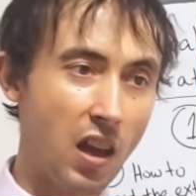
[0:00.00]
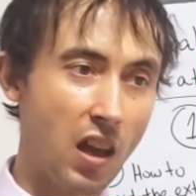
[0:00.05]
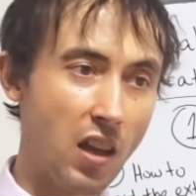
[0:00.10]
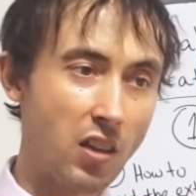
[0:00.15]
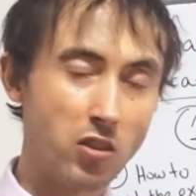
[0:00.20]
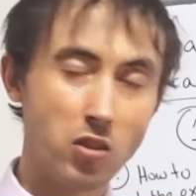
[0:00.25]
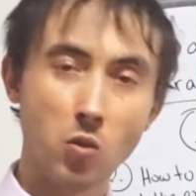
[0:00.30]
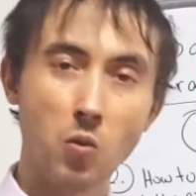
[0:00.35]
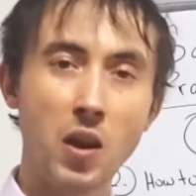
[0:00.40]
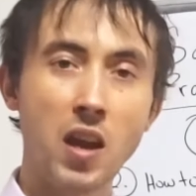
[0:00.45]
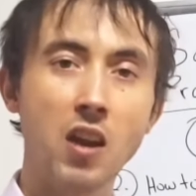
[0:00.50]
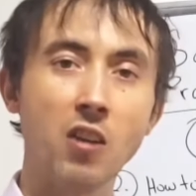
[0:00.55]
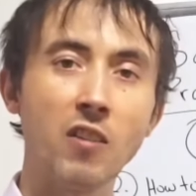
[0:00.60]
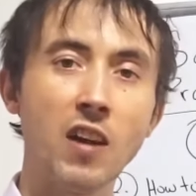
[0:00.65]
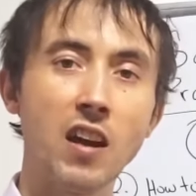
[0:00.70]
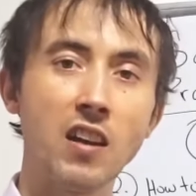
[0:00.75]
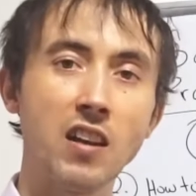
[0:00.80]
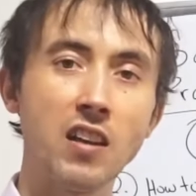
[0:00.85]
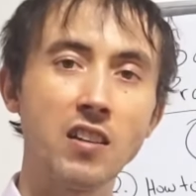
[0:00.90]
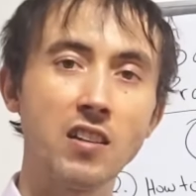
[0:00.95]
There's a way
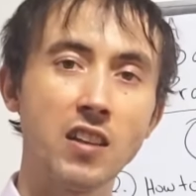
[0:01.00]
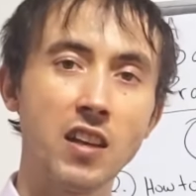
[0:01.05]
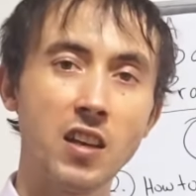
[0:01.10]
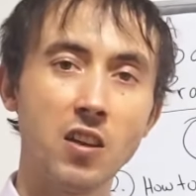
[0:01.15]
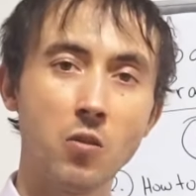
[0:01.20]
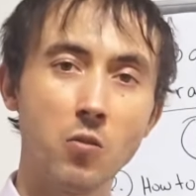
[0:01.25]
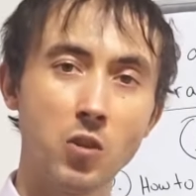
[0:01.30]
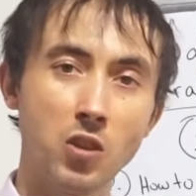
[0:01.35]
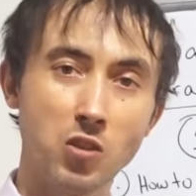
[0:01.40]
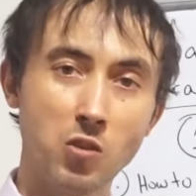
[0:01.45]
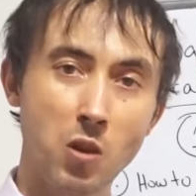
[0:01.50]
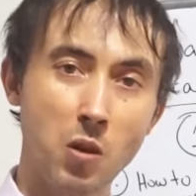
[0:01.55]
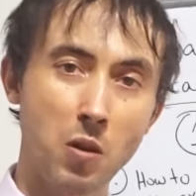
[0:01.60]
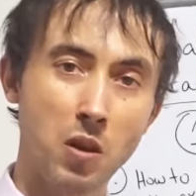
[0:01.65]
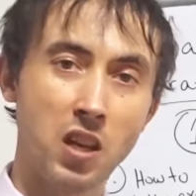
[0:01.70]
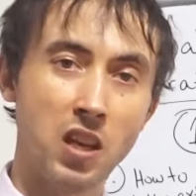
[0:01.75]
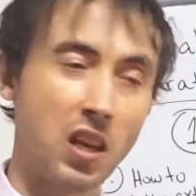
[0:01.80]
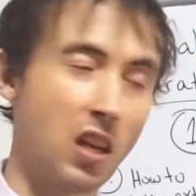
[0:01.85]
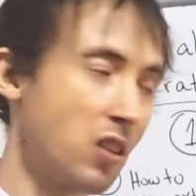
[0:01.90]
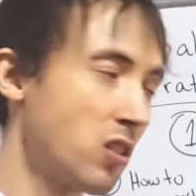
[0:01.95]
around it, like which I'm
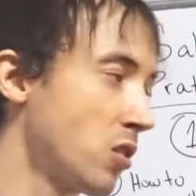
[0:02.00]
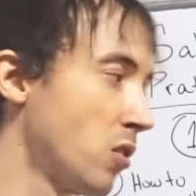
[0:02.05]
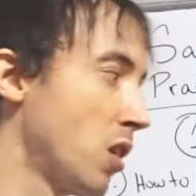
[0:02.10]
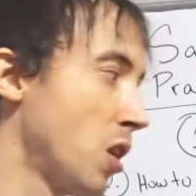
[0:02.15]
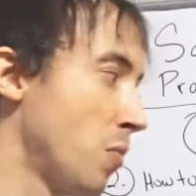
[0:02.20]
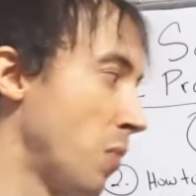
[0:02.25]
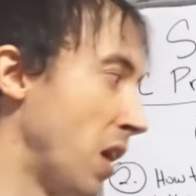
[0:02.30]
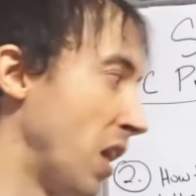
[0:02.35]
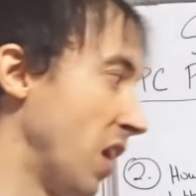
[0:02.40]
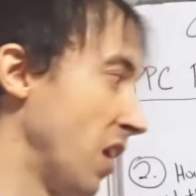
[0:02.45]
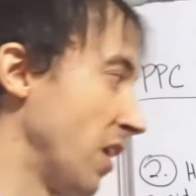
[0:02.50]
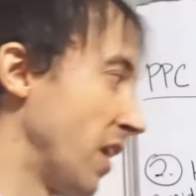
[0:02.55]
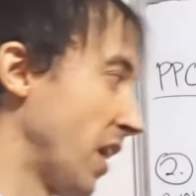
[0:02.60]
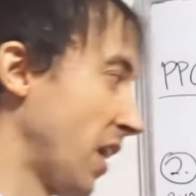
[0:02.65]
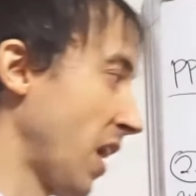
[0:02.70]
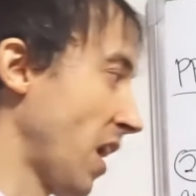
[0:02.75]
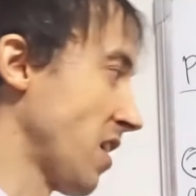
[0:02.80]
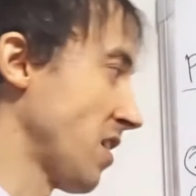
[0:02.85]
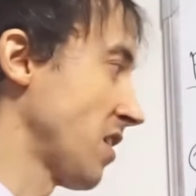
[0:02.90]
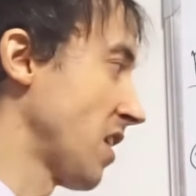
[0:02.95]
going to get to in a minute,
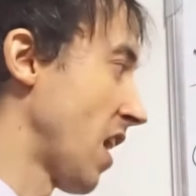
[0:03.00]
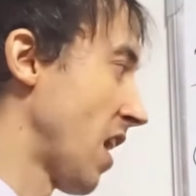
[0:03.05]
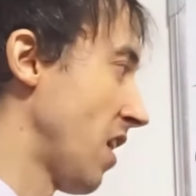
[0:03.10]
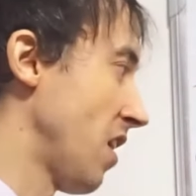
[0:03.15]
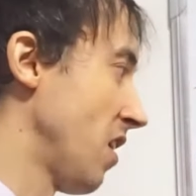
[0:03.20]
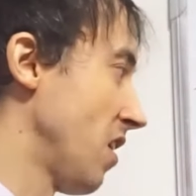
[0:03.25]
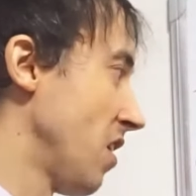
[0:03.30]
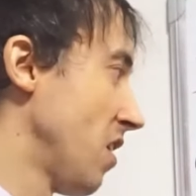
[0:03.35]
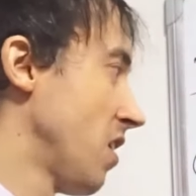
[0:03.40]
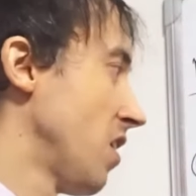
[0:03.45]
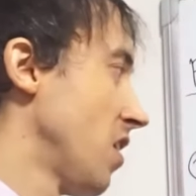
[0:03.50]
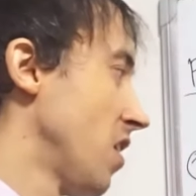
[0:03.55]
like I said.